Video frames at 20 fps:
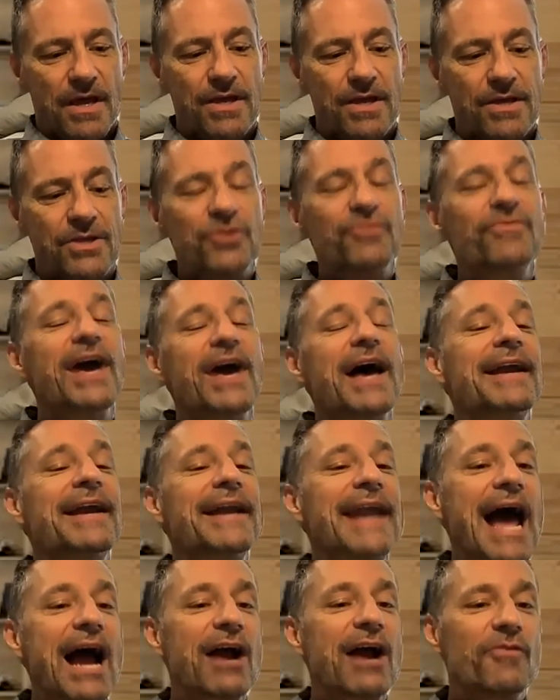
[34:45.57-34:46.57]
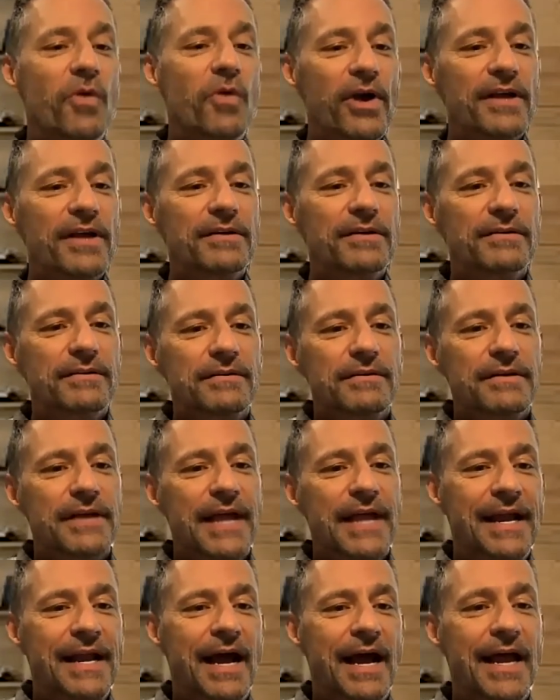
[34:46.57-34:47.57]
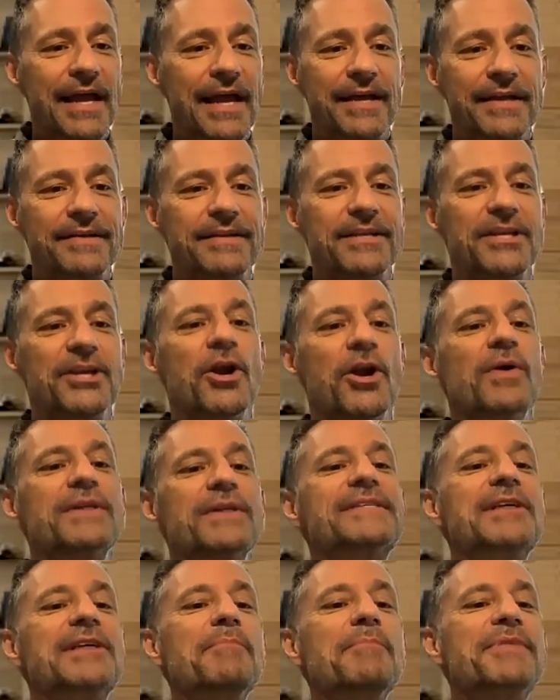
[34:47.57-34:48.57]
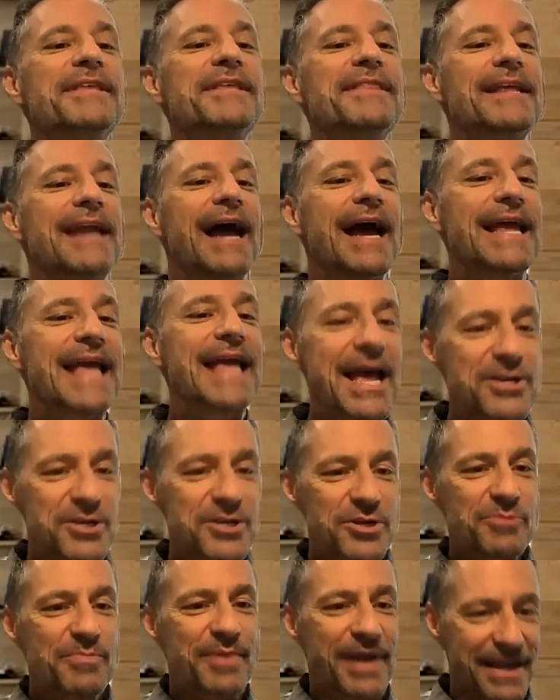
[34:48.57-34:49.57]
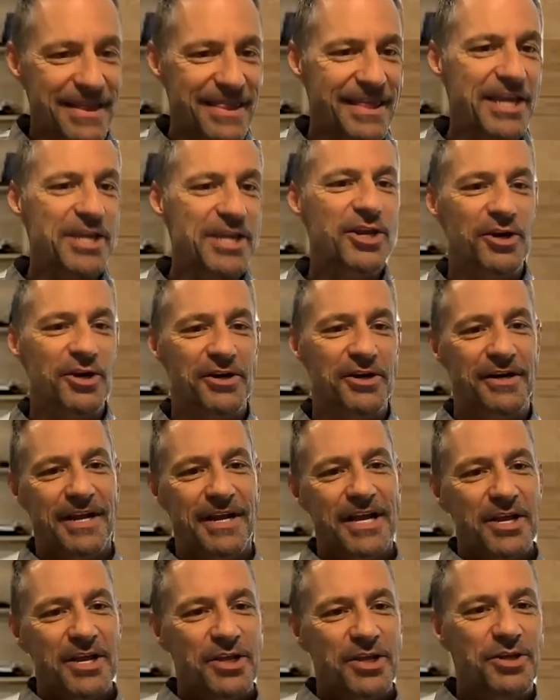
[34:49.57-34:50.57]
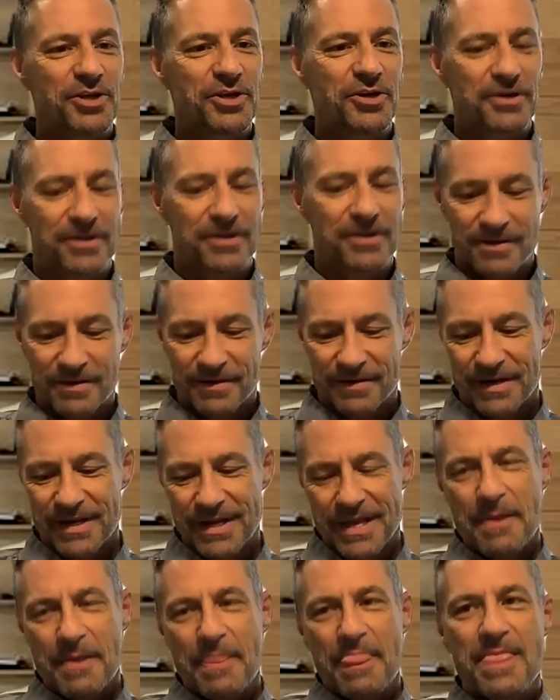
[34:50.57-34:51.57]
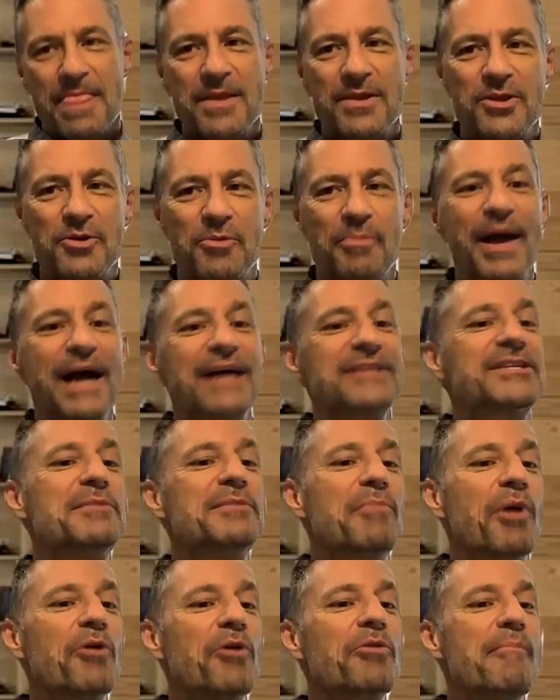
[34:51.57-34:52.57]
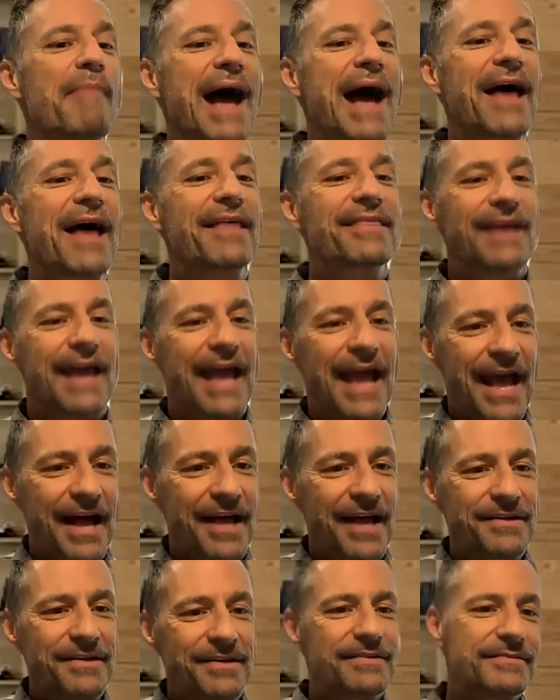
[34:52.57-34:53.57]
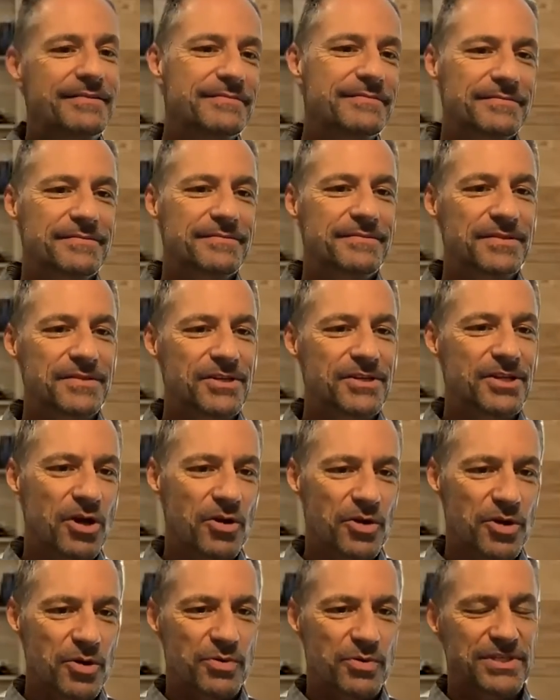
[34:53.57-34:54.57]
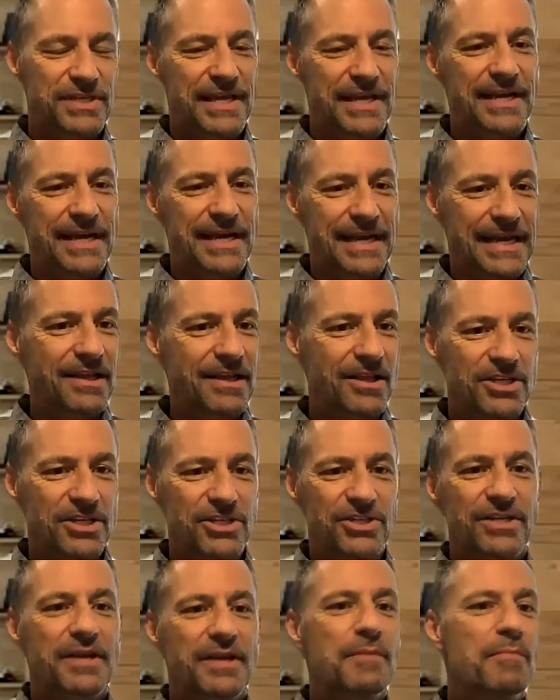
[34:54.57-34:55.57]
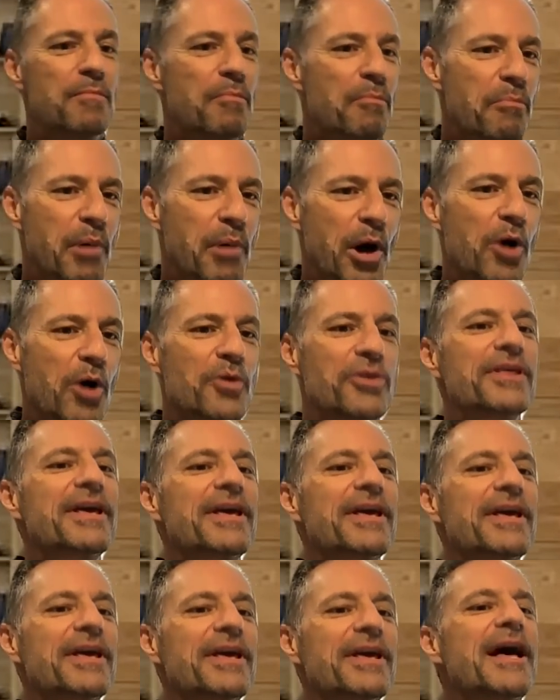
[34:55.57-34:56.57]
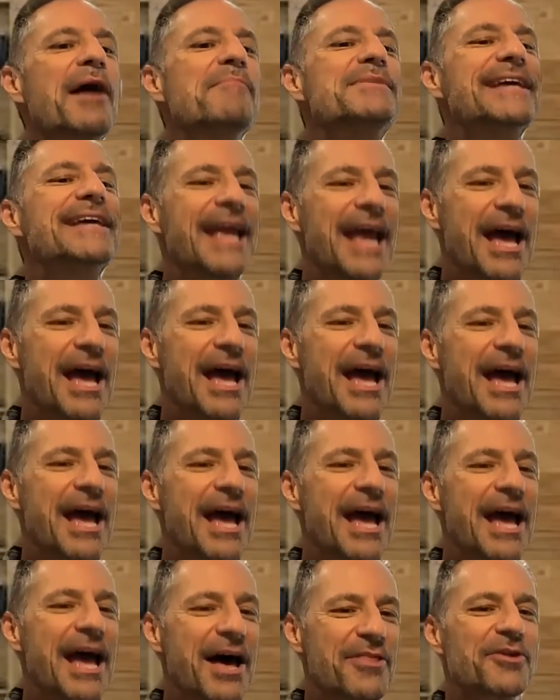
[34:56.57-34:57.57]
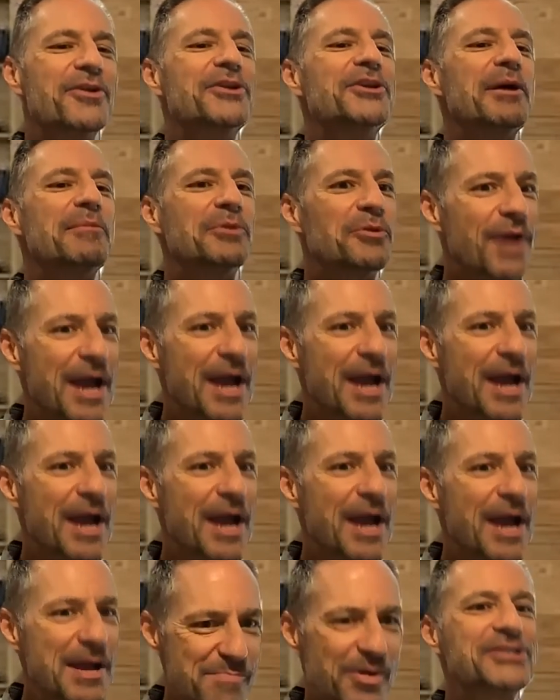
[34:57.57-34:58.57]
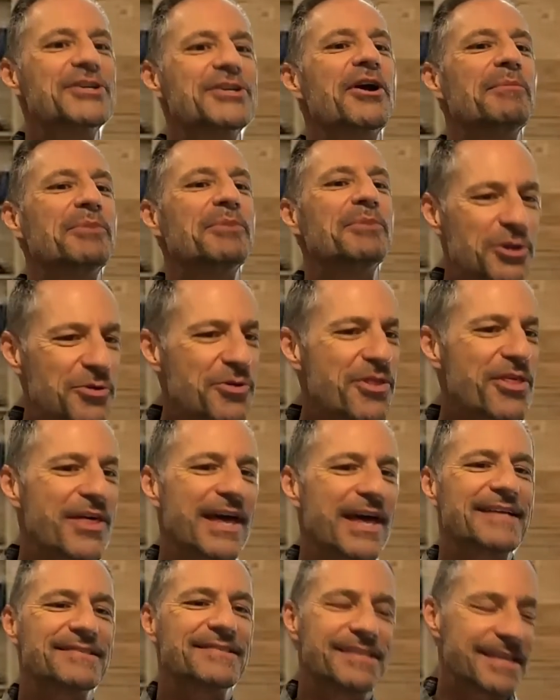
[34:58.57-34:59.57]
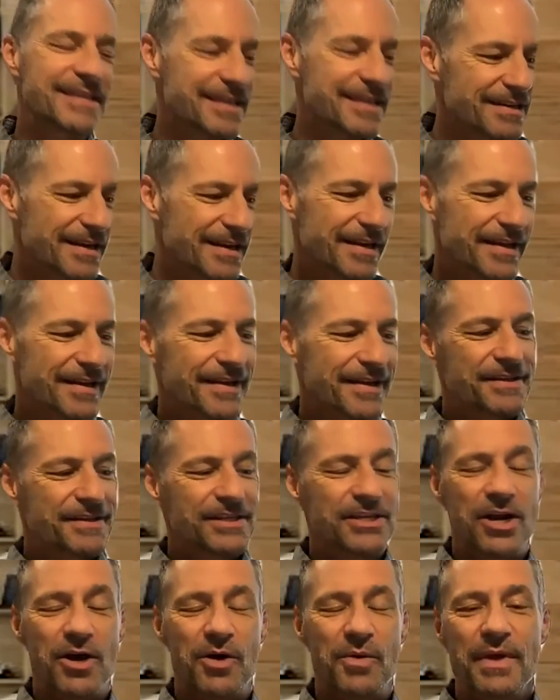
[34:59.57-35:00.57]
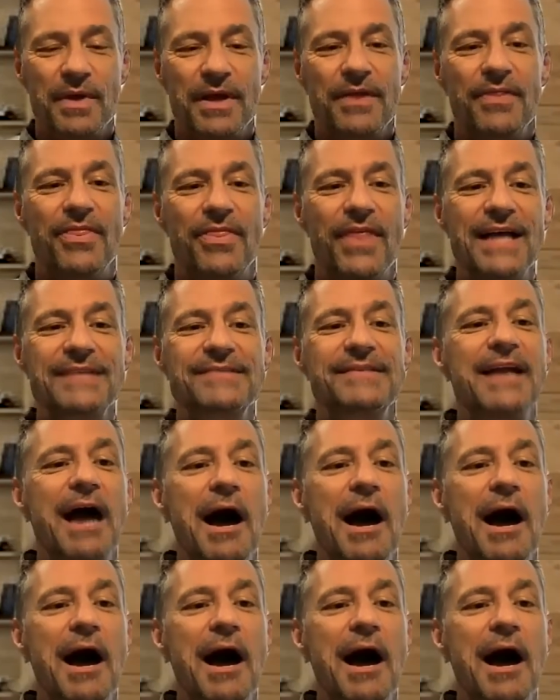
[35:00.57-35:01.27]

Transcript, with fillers: you've got a knack for it and i you know it's something that i can't do but i think you're you're you're past in both math and you know you were saying in english both come together and you're able to write books and you're able to do things that you know that's